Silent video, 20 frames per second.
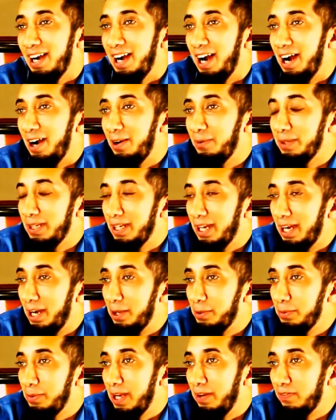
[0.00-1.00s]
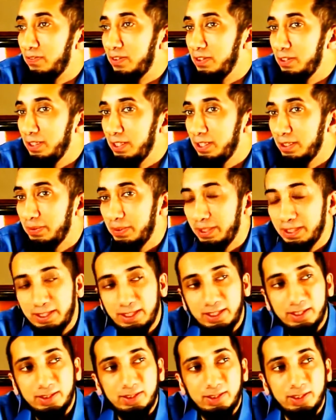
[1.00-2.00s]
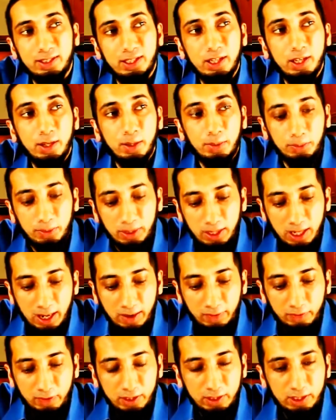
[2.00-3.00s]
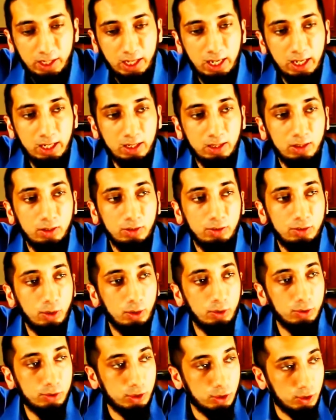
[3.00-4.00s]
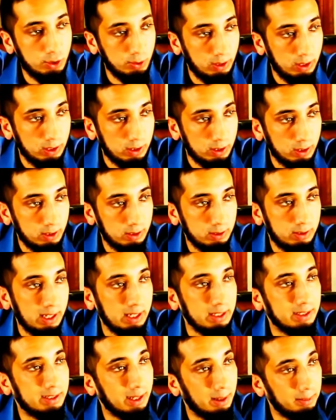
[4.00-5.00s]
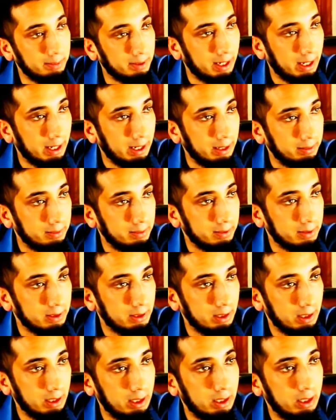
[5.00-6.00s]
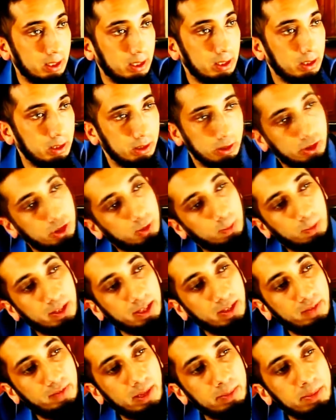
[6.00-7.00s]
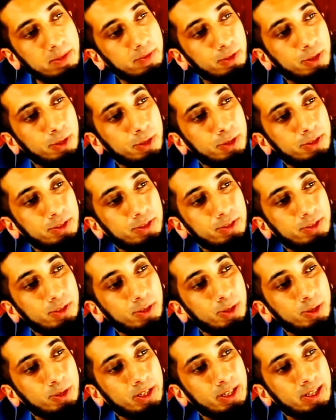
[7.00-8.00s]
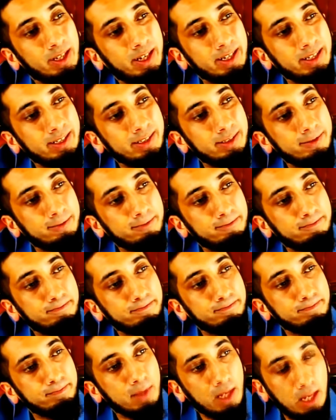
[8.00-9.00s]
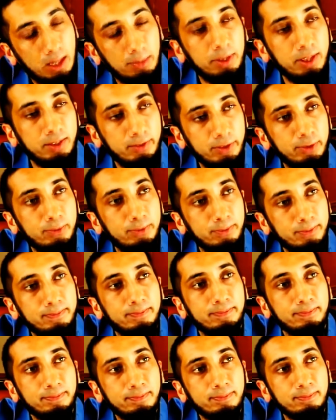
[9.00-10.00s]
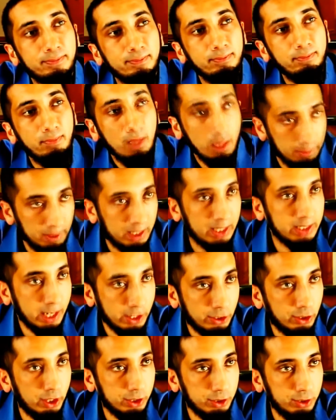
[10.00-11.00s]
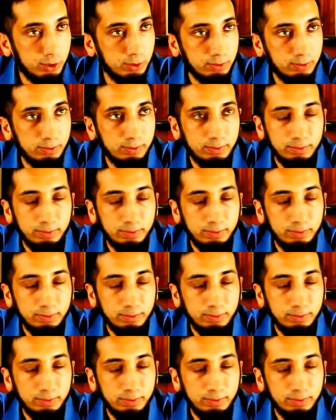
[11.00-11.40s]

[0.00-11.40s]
How do we have to deal with this? We have to take those situations, and sometimes you just believe them, even though you know they're lying. I believe you because I trust you.